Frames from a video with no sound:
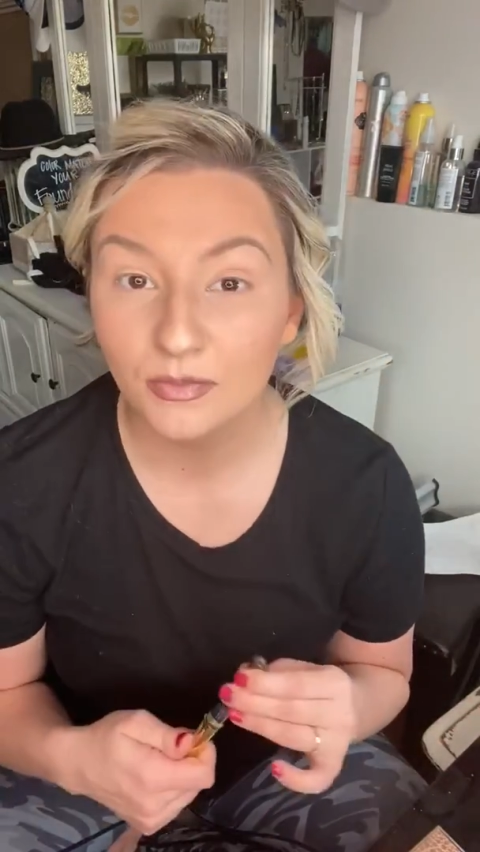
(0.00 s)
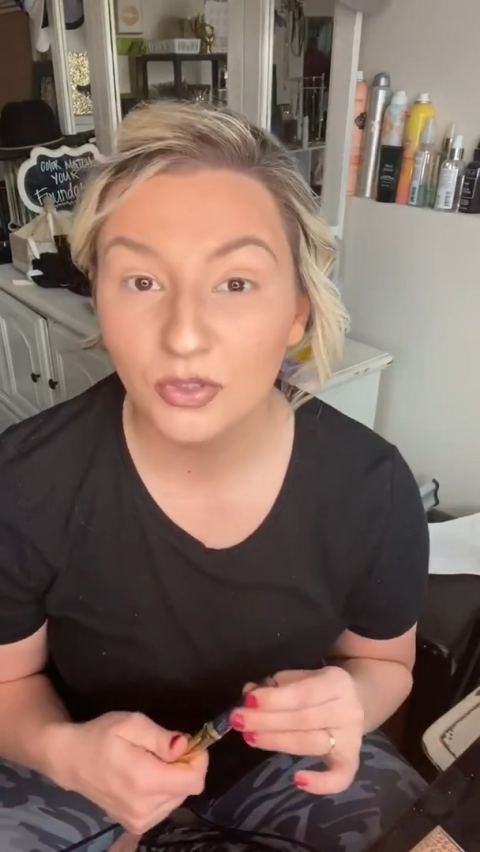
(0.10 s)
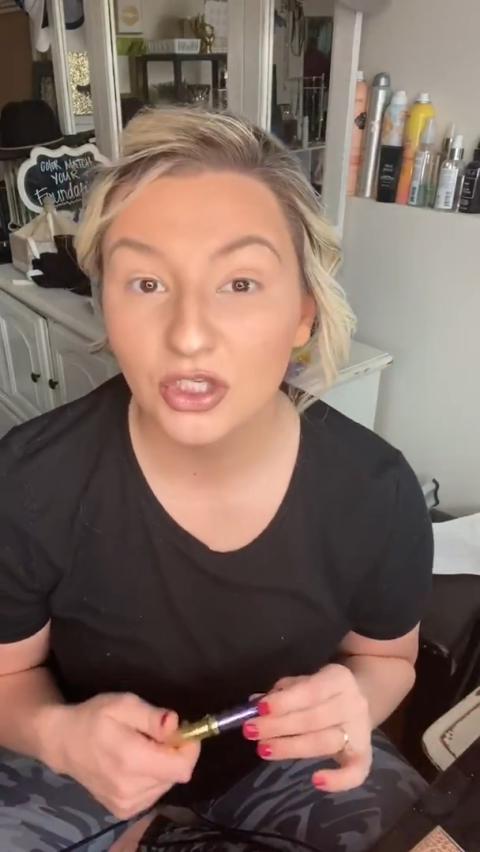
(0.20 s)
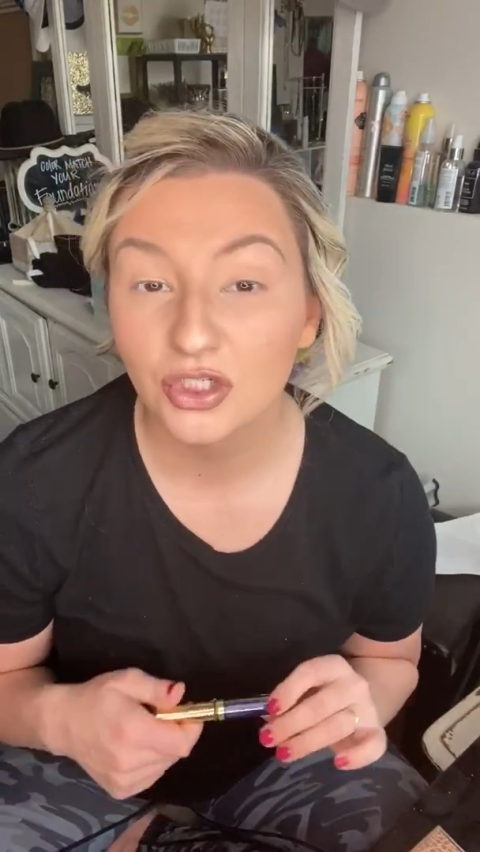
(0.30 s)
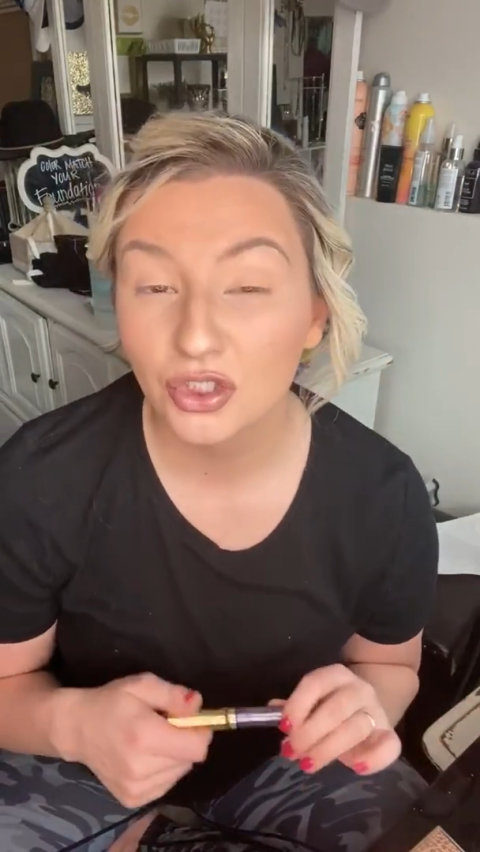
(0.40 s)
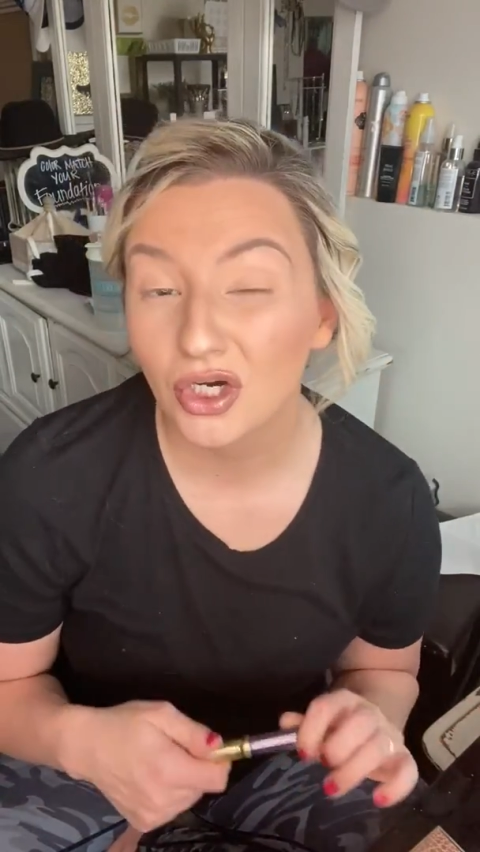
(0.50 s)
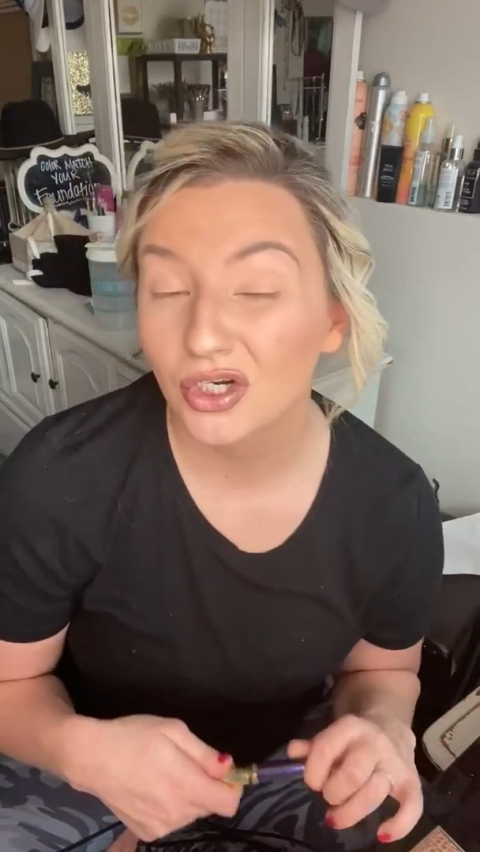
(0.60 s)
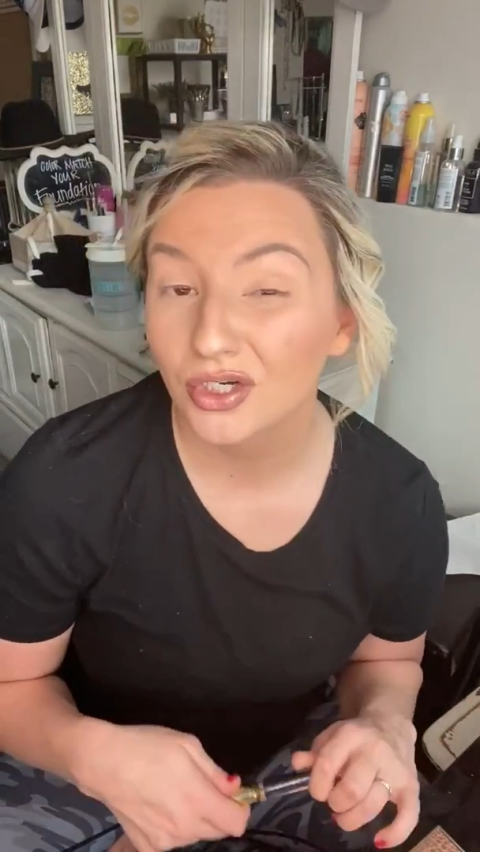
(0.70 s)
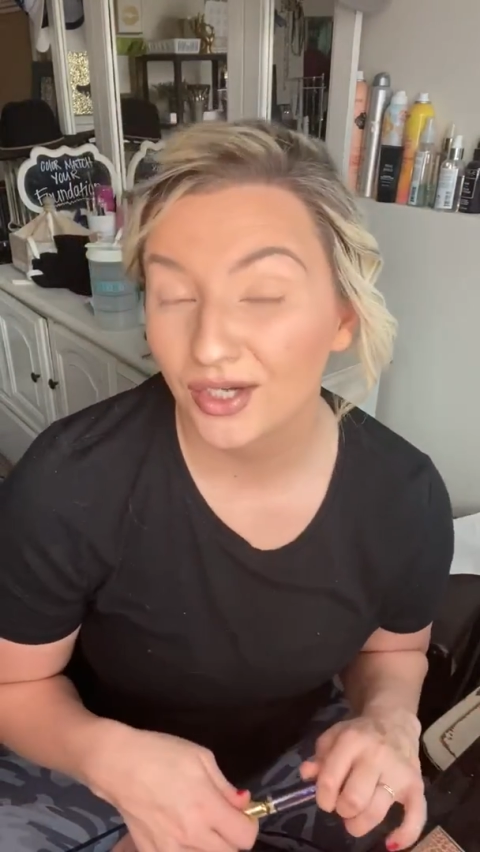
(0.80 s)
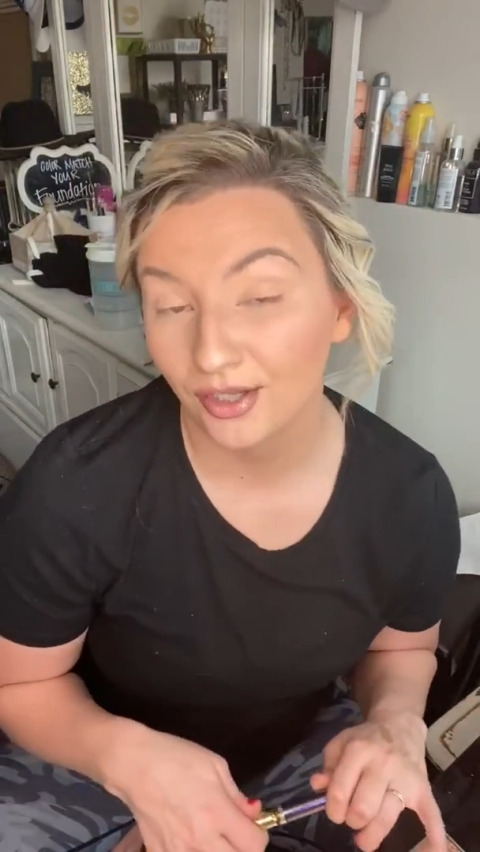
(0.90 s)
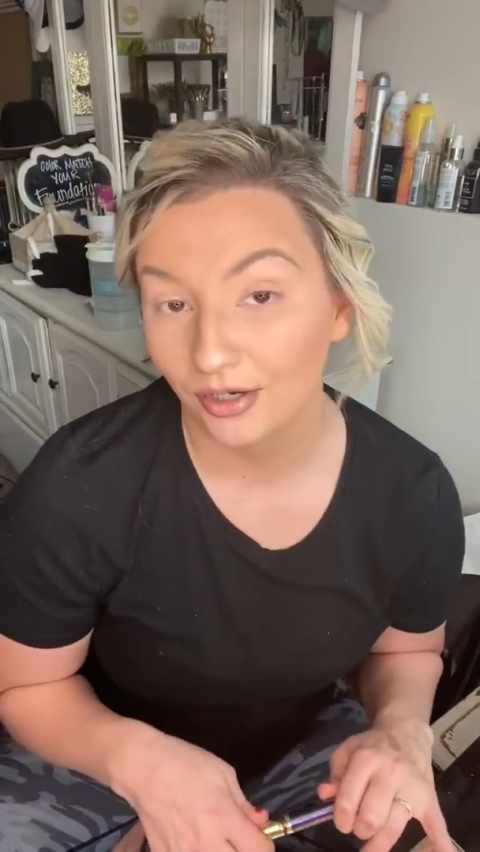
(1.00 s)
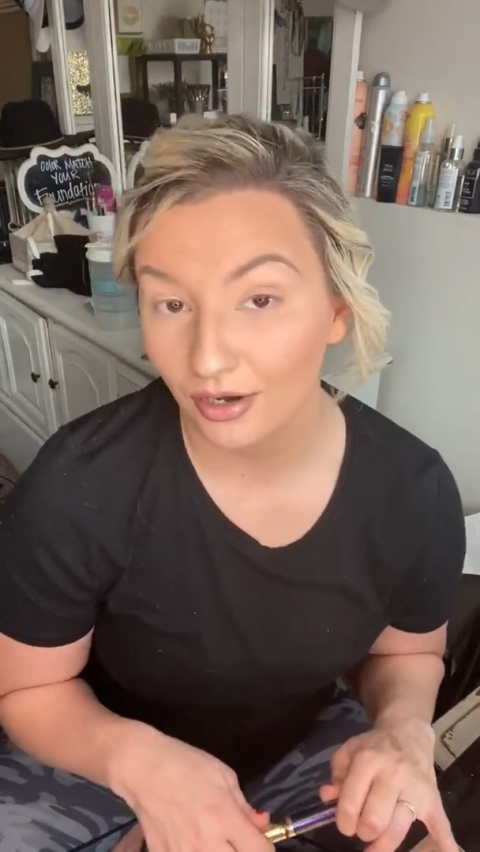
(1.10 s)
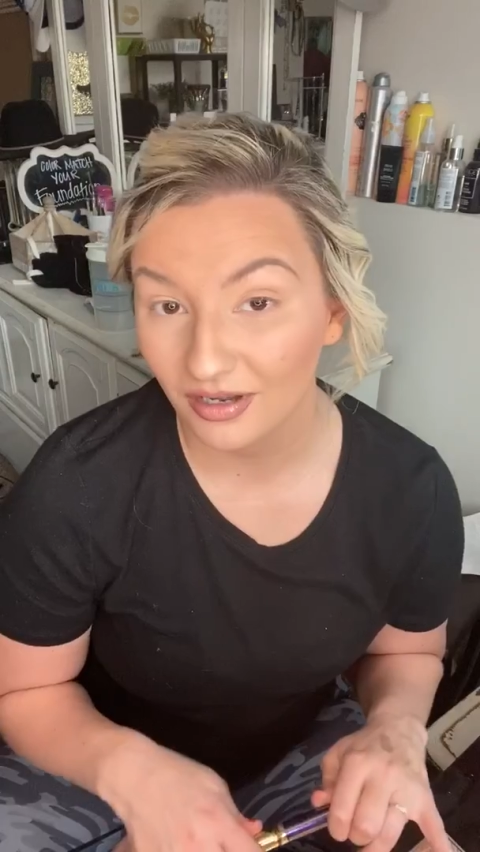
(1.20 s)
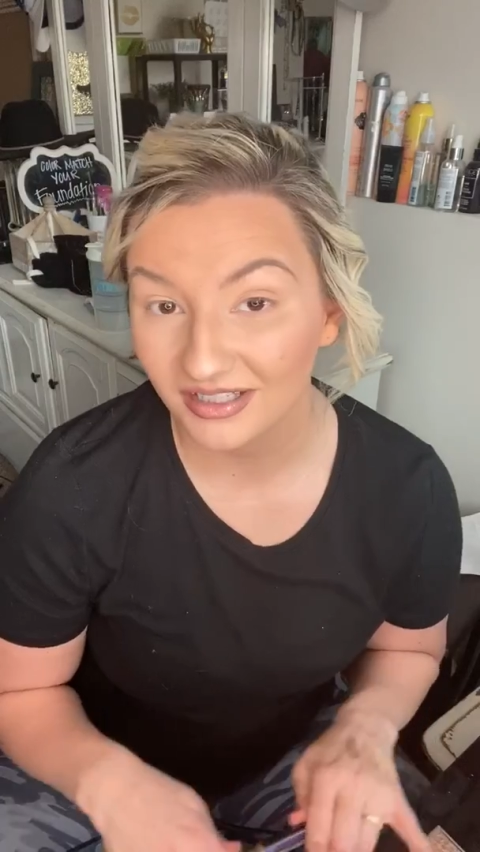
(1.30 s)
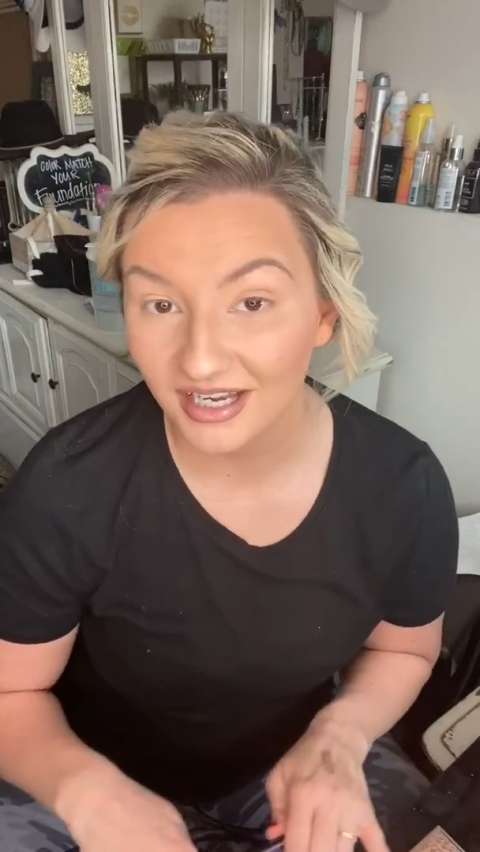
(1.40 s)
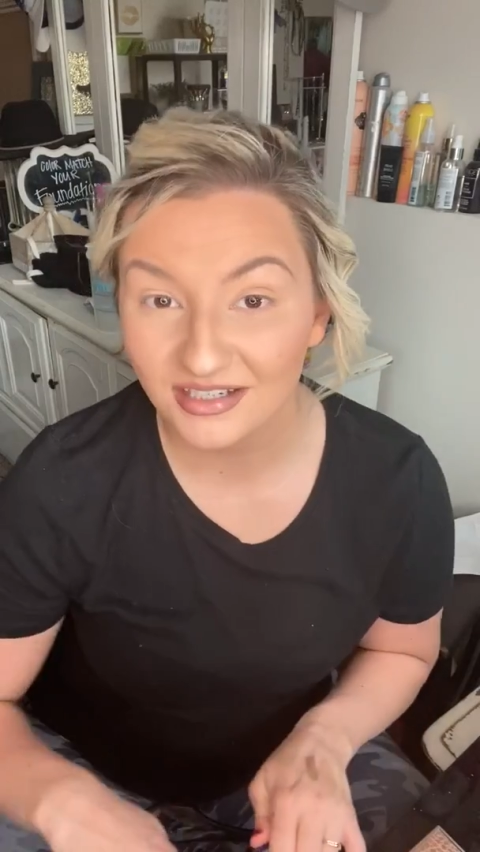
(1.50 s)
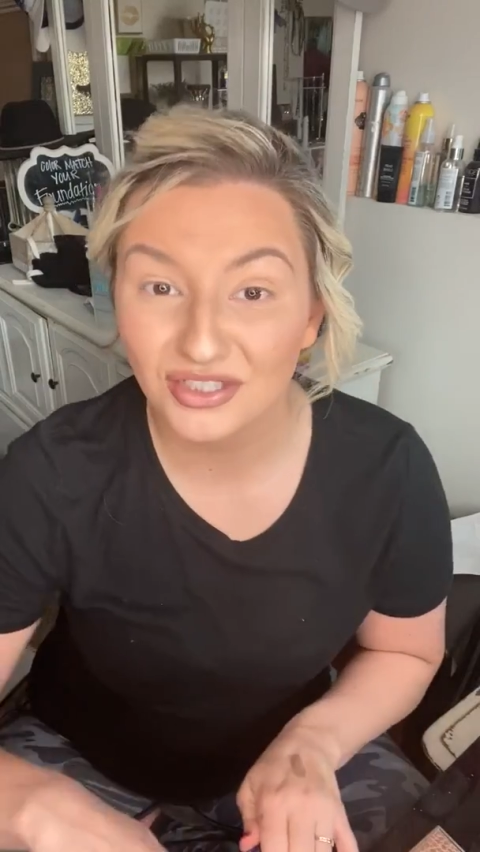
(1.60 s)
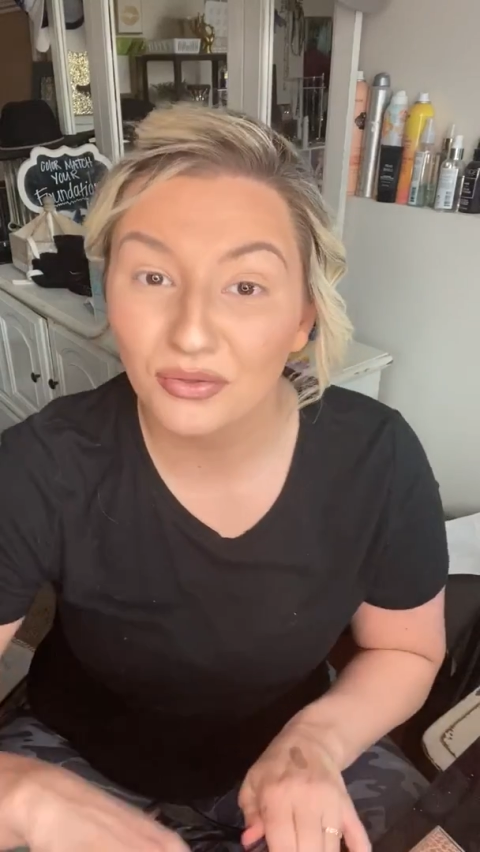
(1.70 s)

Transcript: to put the darker color on next.